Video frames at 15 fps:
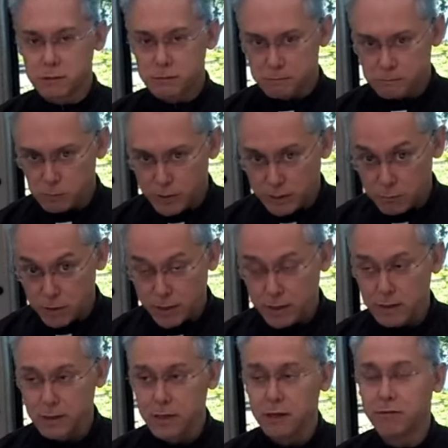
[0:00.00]
When I'm ready to
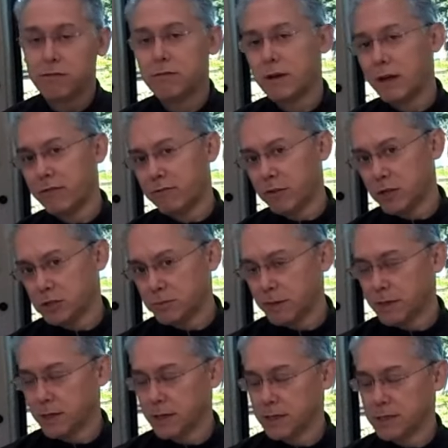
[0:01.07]
leave, I flush my
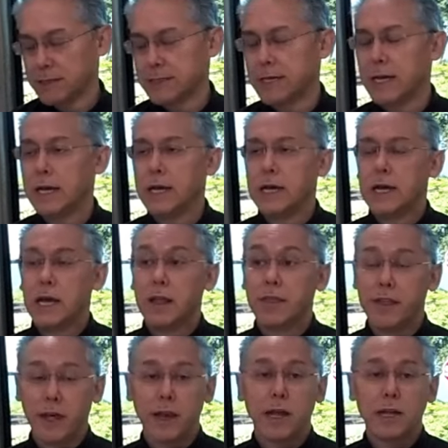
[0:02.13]
tanks.
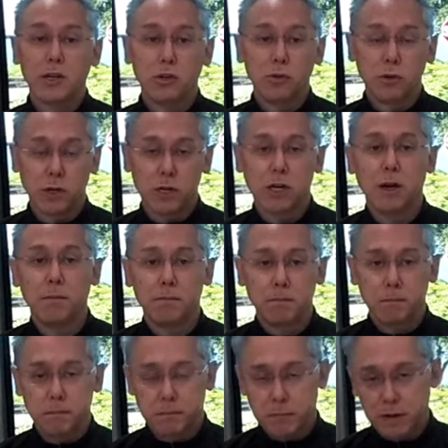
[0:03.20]
Then I do hook up
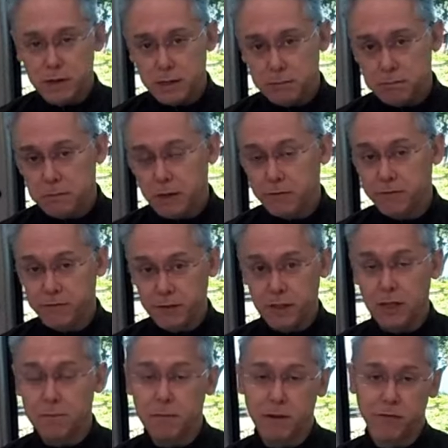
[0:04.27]
my and fill
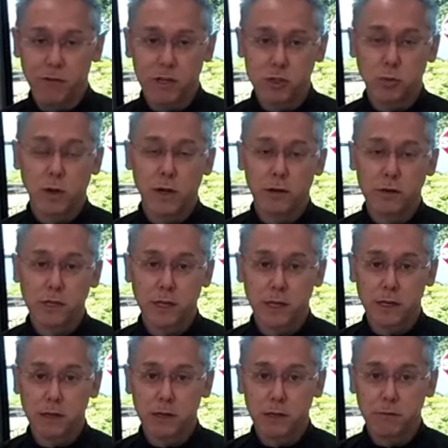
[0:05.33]
up my freshwater tank
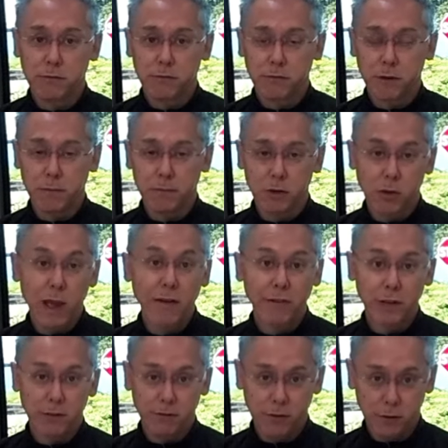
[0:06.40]
from the
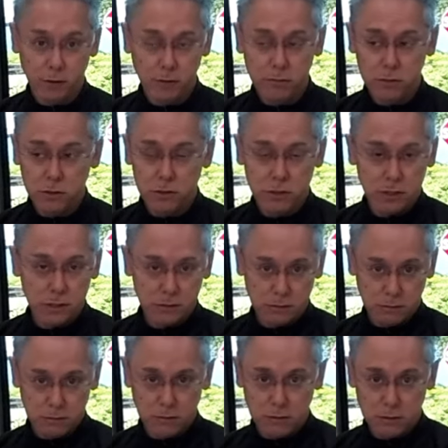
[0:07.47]
gravity fill using
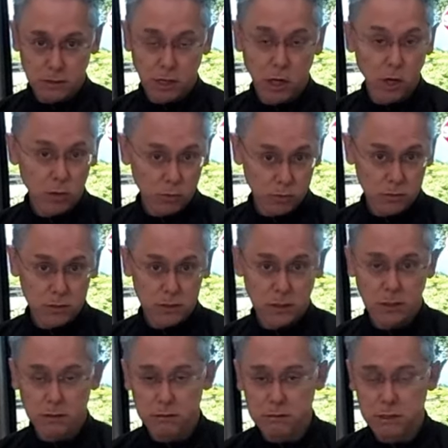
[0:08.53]
the hose.
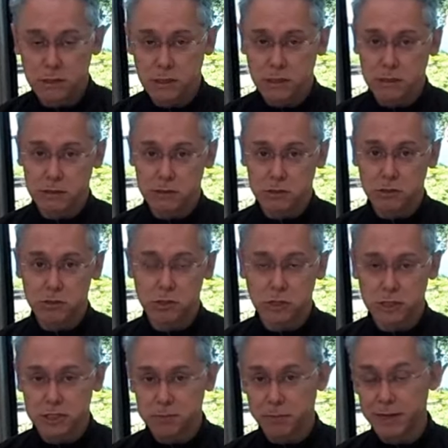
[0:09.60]
There's usually a
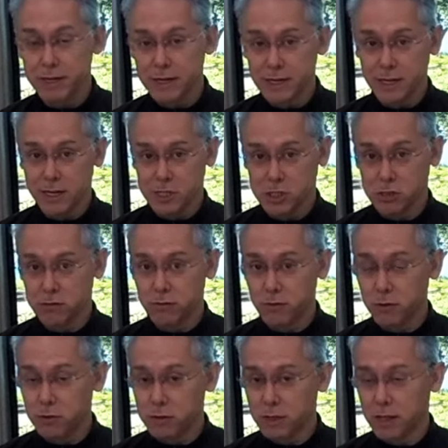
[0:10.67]
spigot connection for
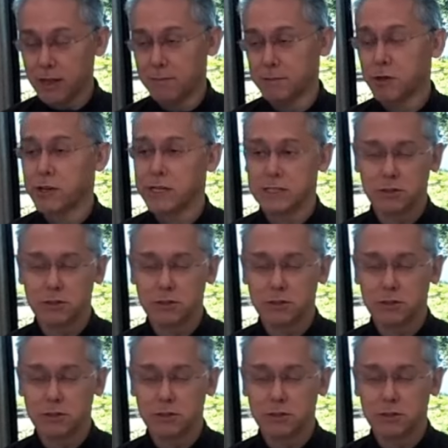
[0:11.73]
you at the campsite.